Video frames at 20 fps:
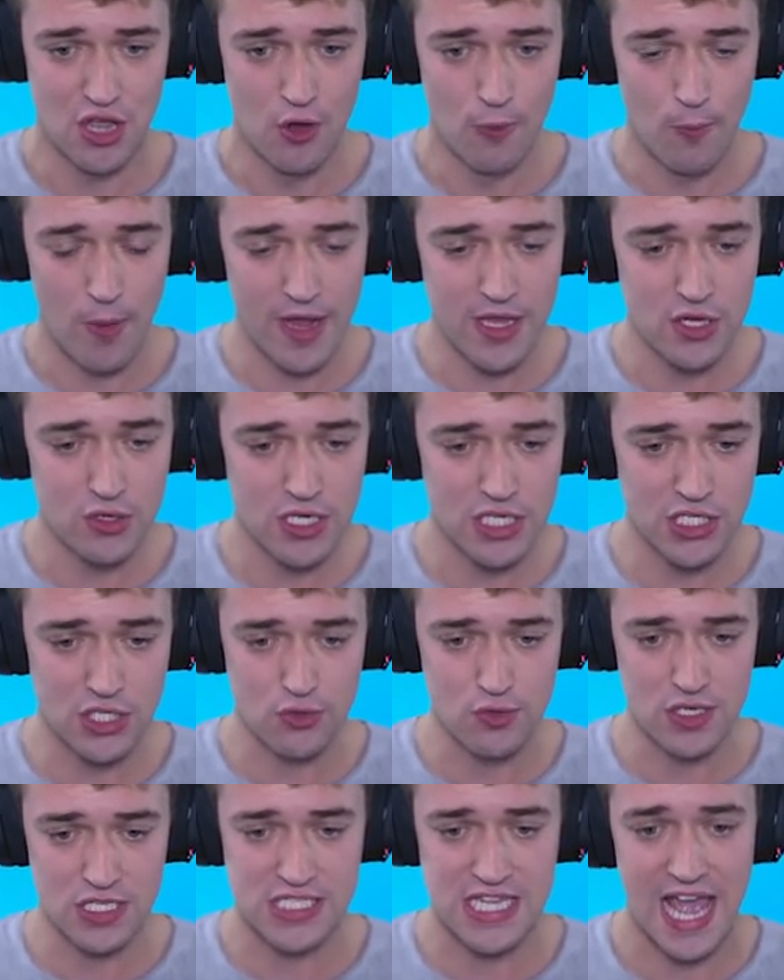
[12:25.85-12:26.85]
what you can
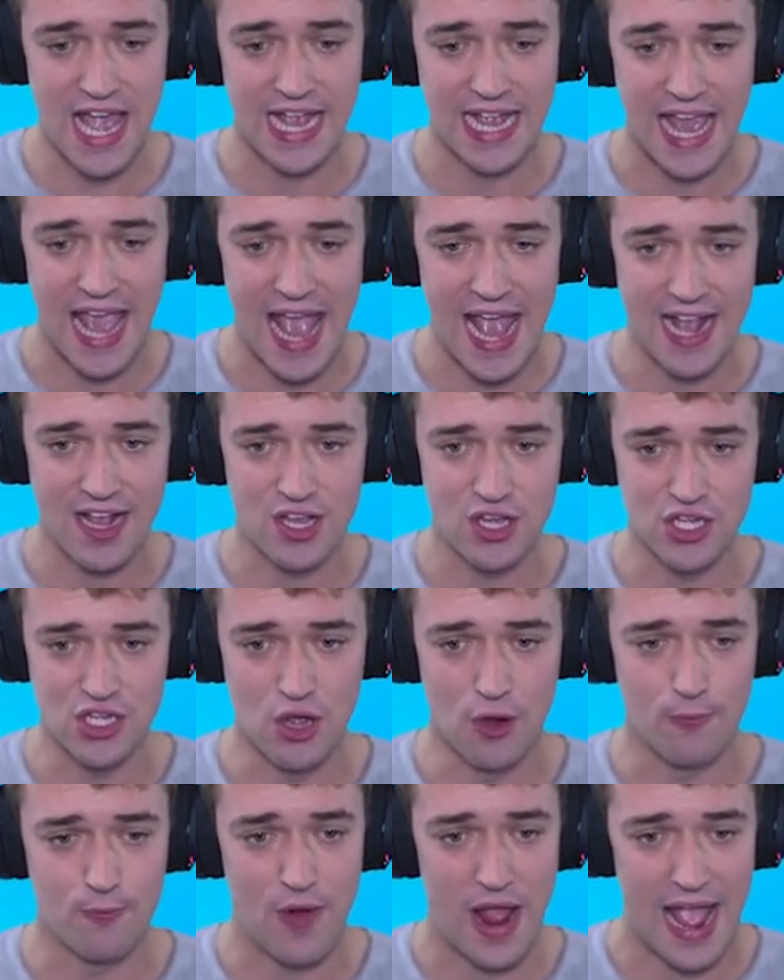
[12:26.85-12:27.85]
do is like anchor
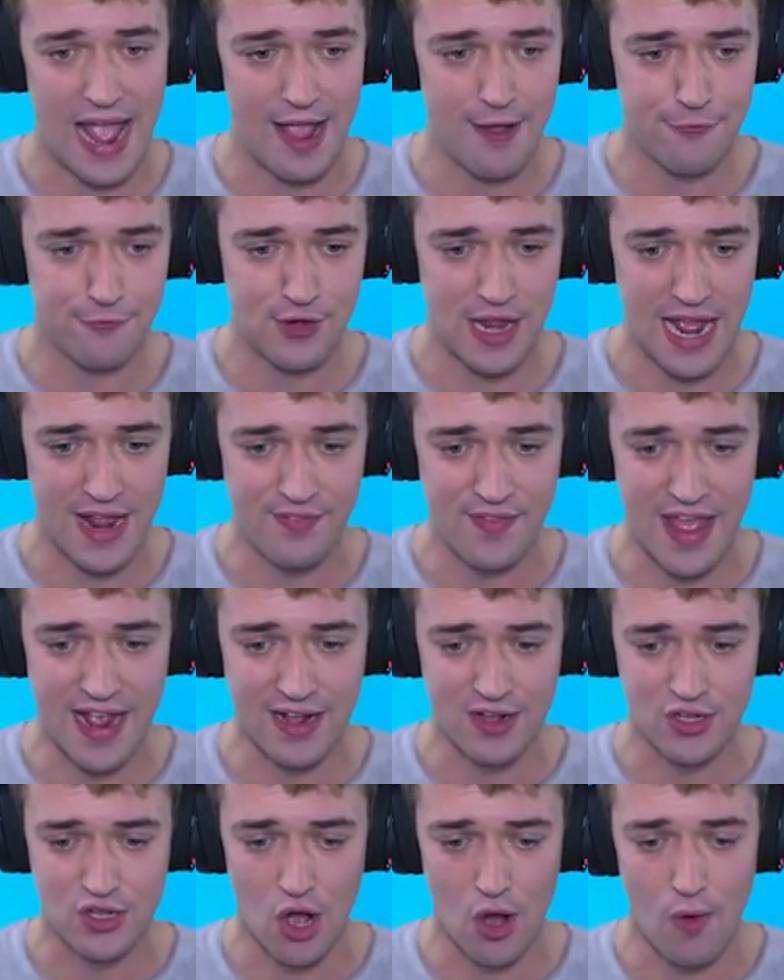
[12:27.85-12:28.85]
your raft and
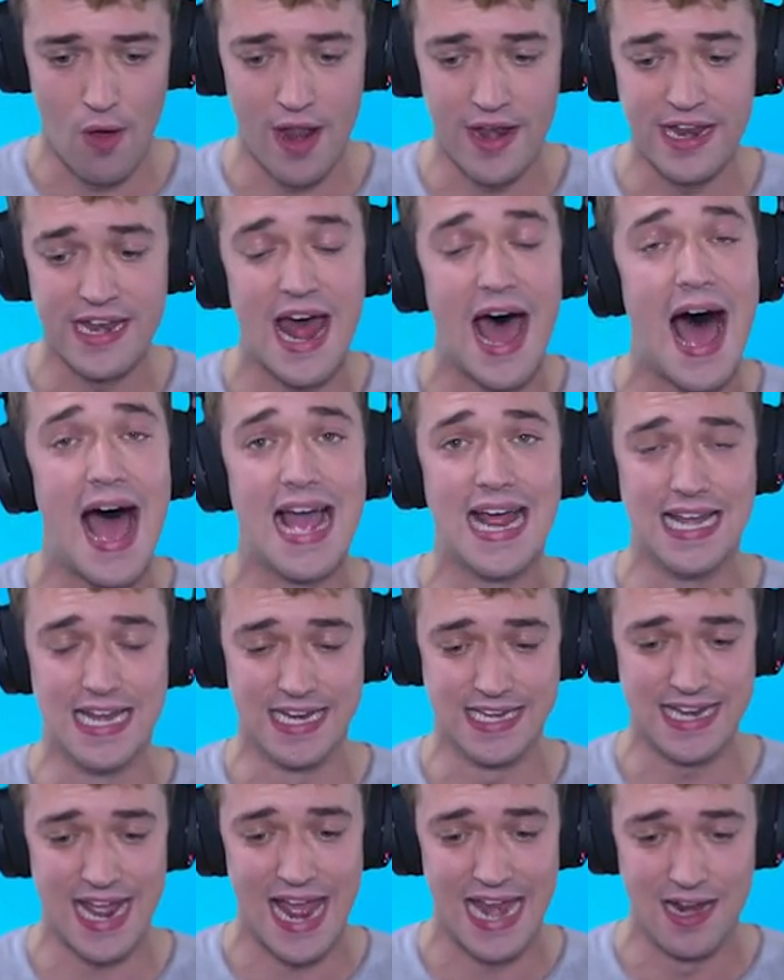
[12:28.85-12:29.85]
then go on an
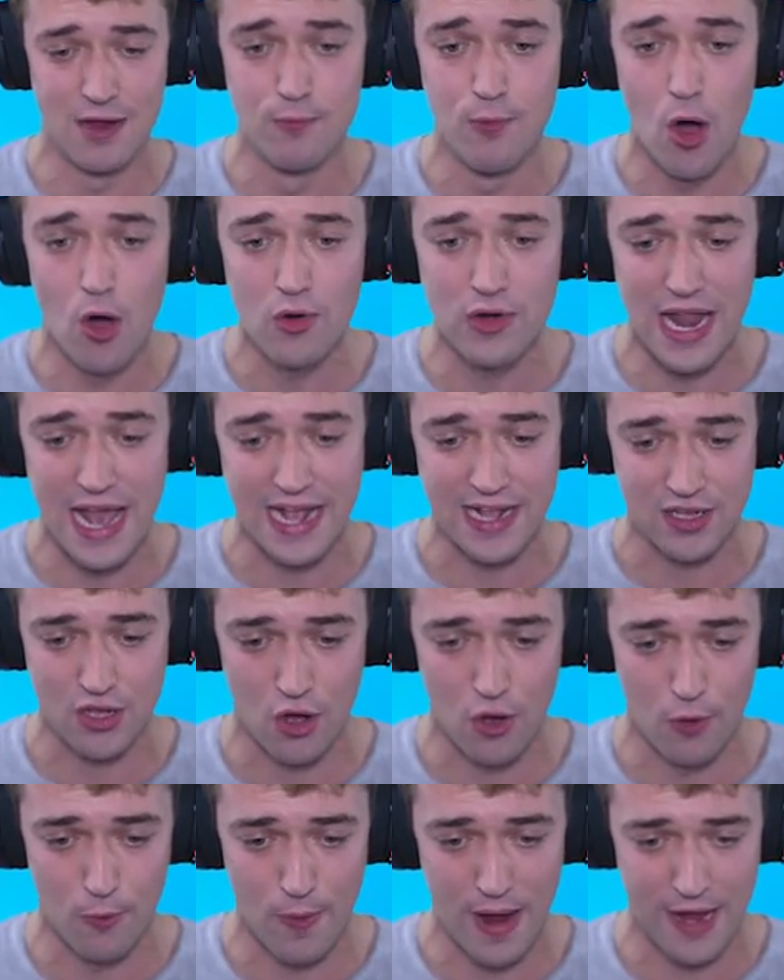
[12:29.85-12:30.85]
island and it won't like
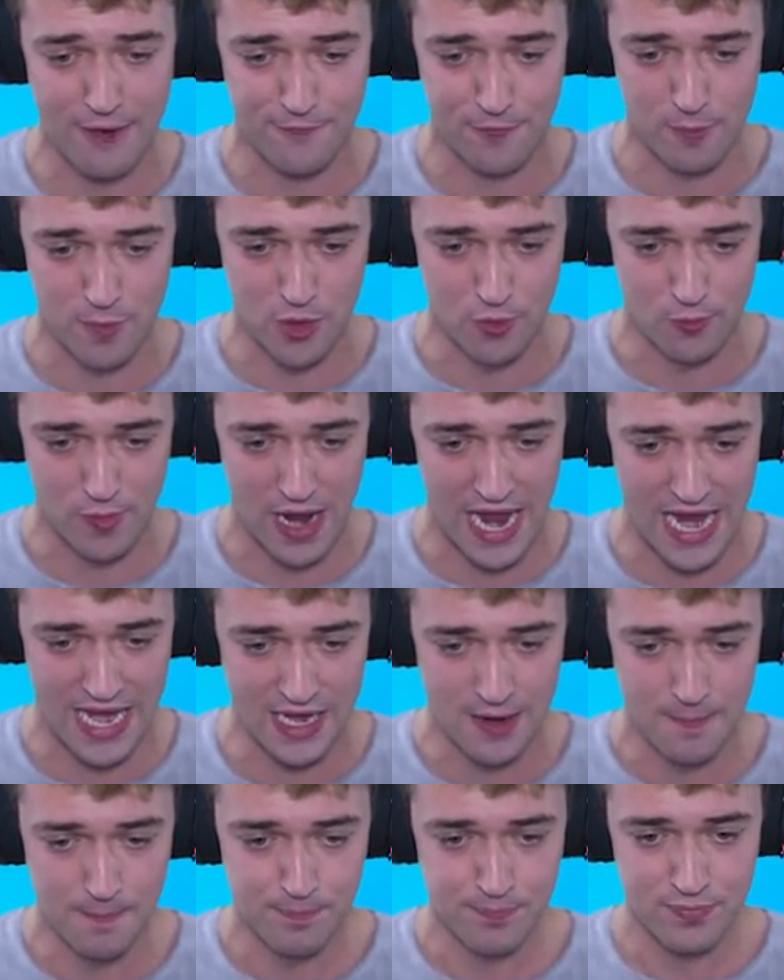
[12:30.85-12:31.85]
go away from you,
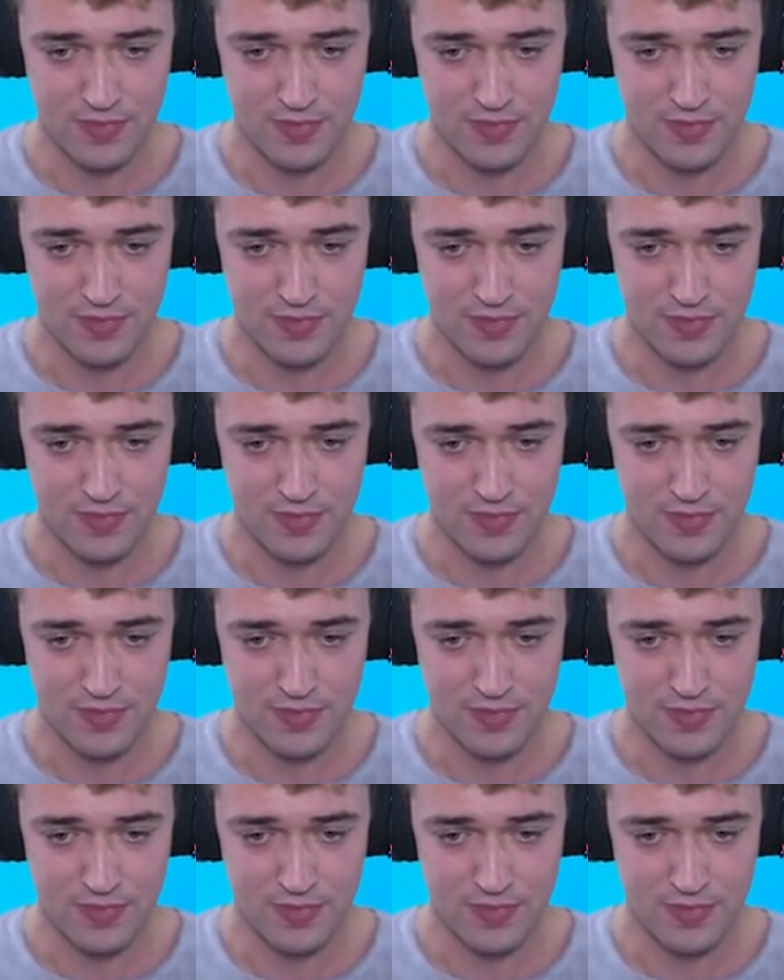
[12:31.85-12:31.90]
right?